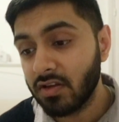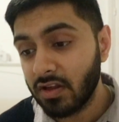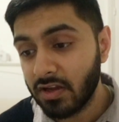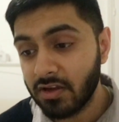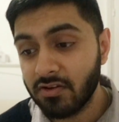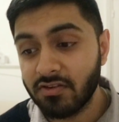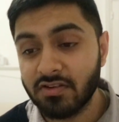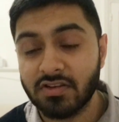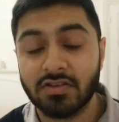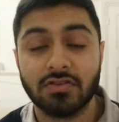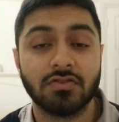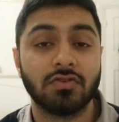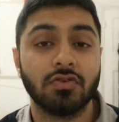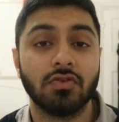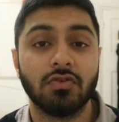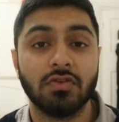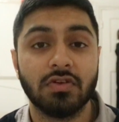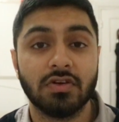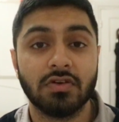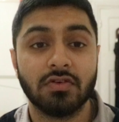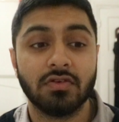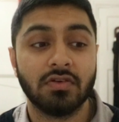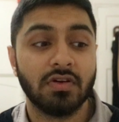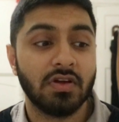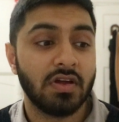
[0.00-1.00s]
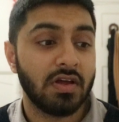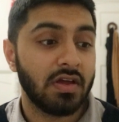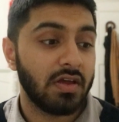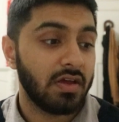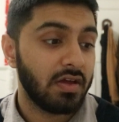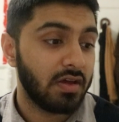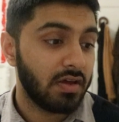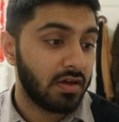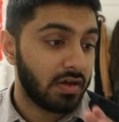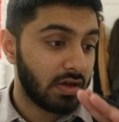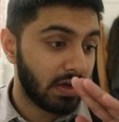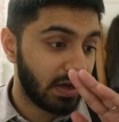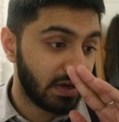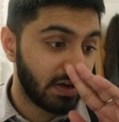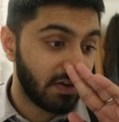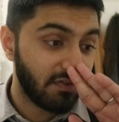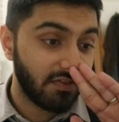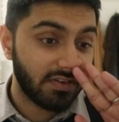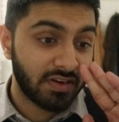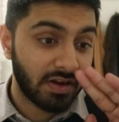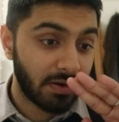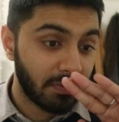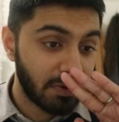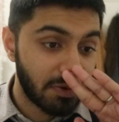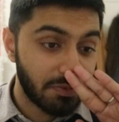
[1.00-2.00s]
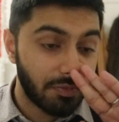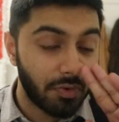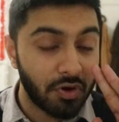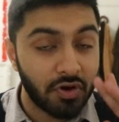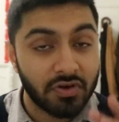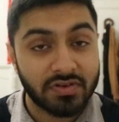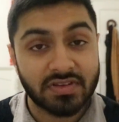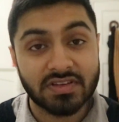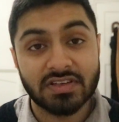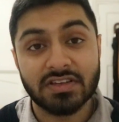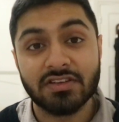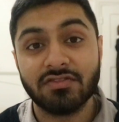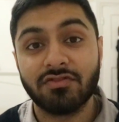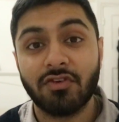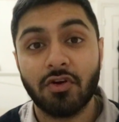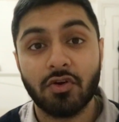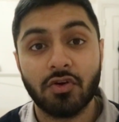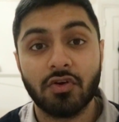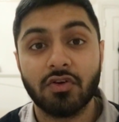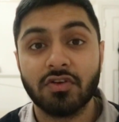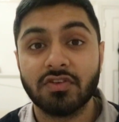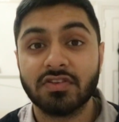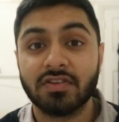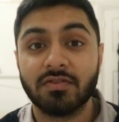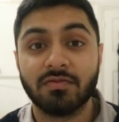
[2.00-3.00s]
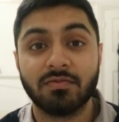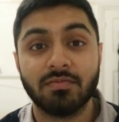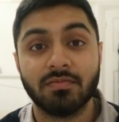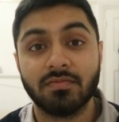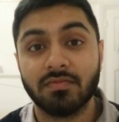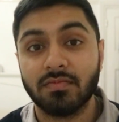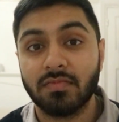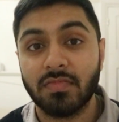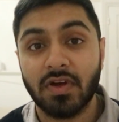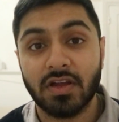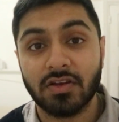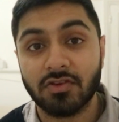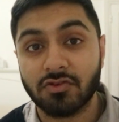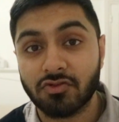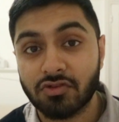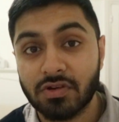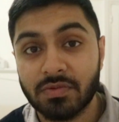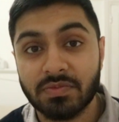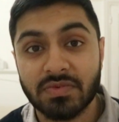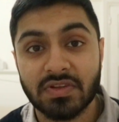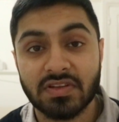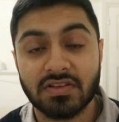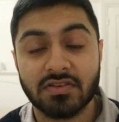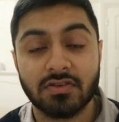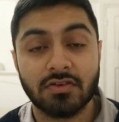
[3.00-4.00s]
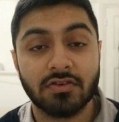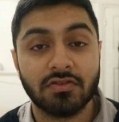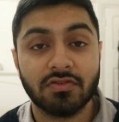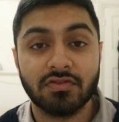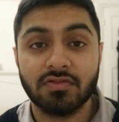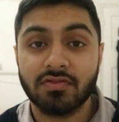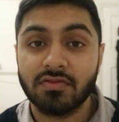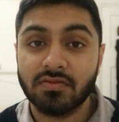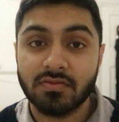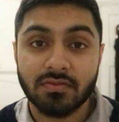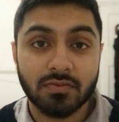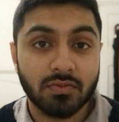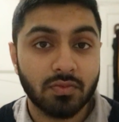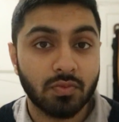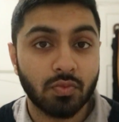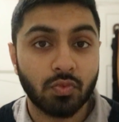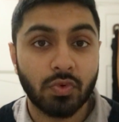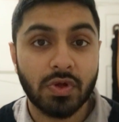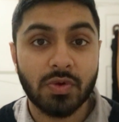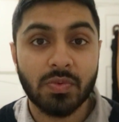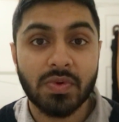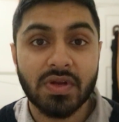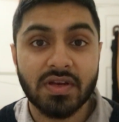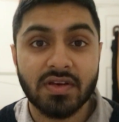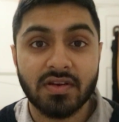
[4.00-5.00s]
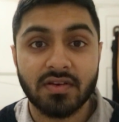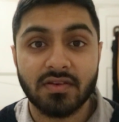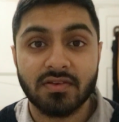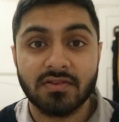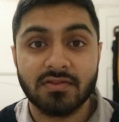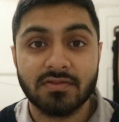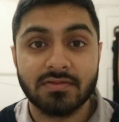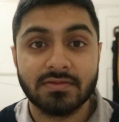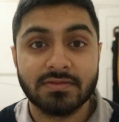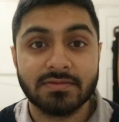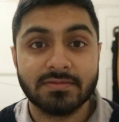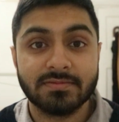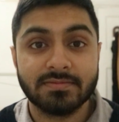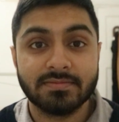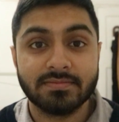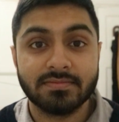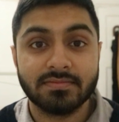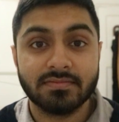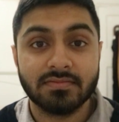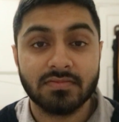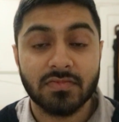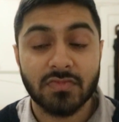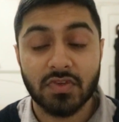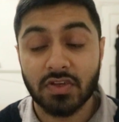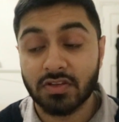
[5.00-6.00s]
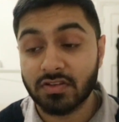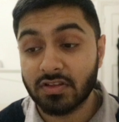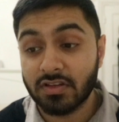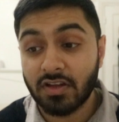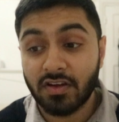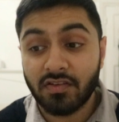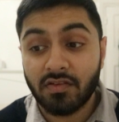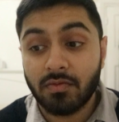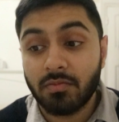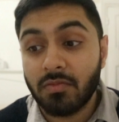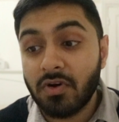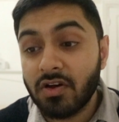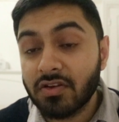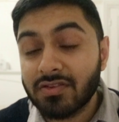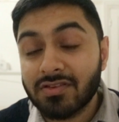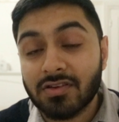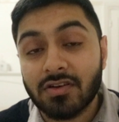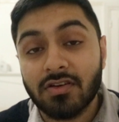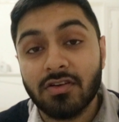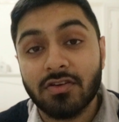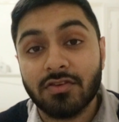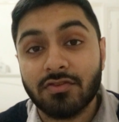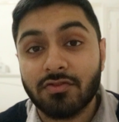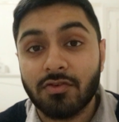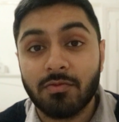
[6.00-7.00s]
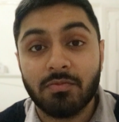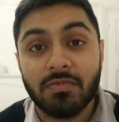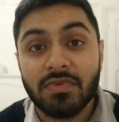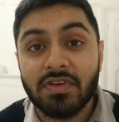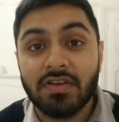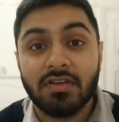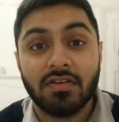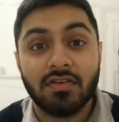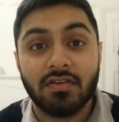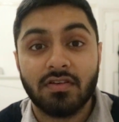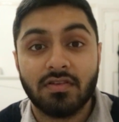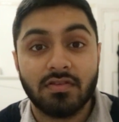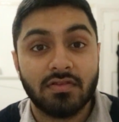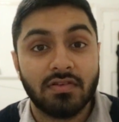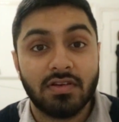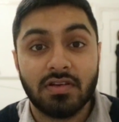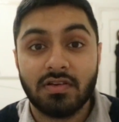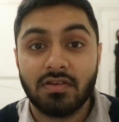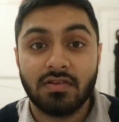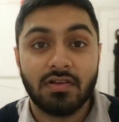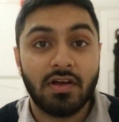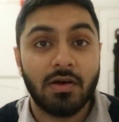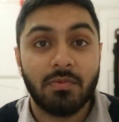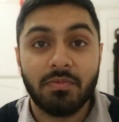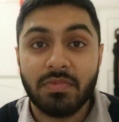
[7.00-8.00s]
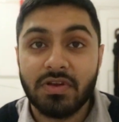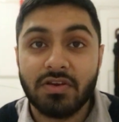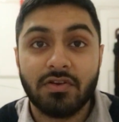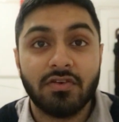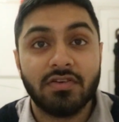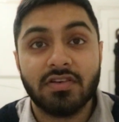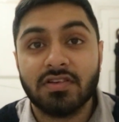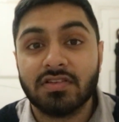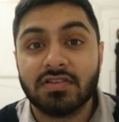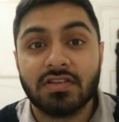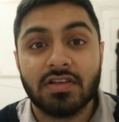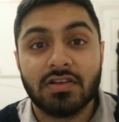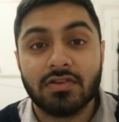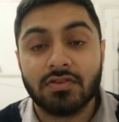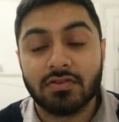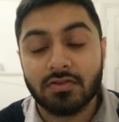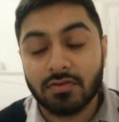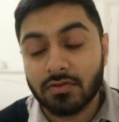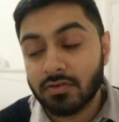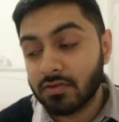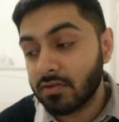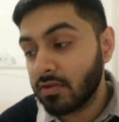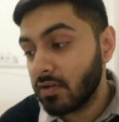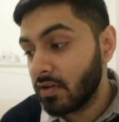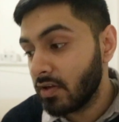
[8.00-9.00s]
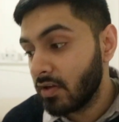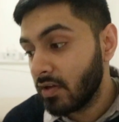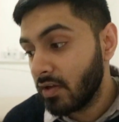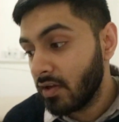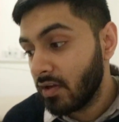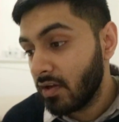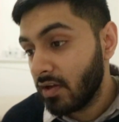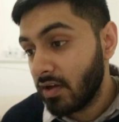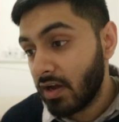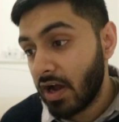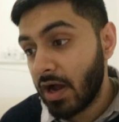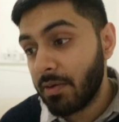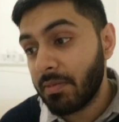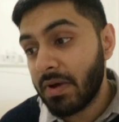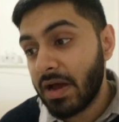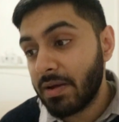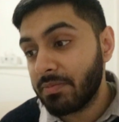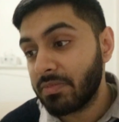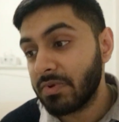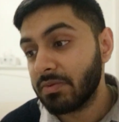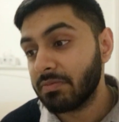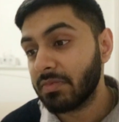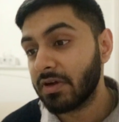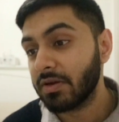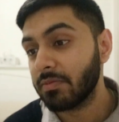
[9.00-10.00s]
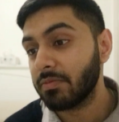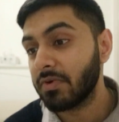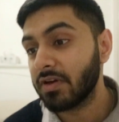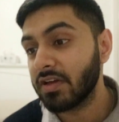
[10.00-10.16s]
Here it is 2 0. And every time I've been posting these photos and, and trims and stuff, we win. So it's another masterclass from me. I'm being honest now, so I'm happy, man.